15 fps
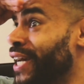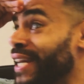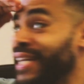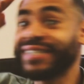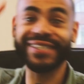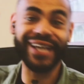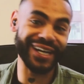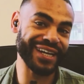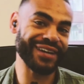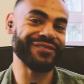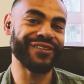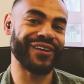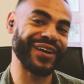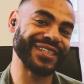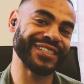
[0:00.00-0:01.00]
in the study of
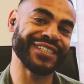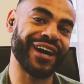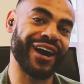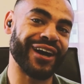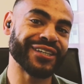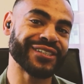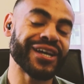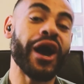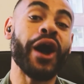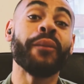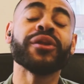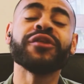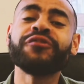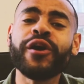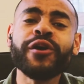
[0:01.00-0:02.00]
Forex charts,
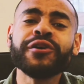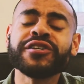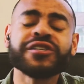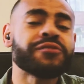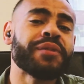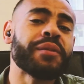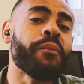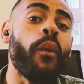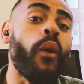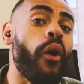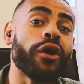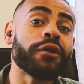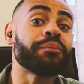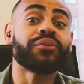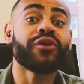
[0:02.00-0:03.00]
but the focus has been
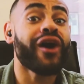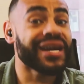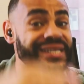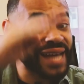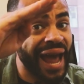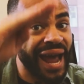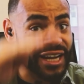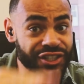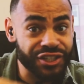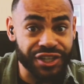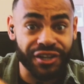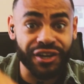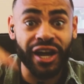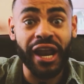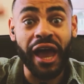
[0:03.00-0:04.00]
more on price
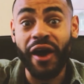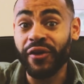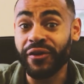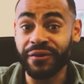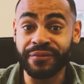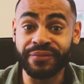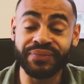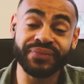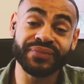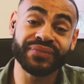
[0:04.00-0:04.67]
action alone.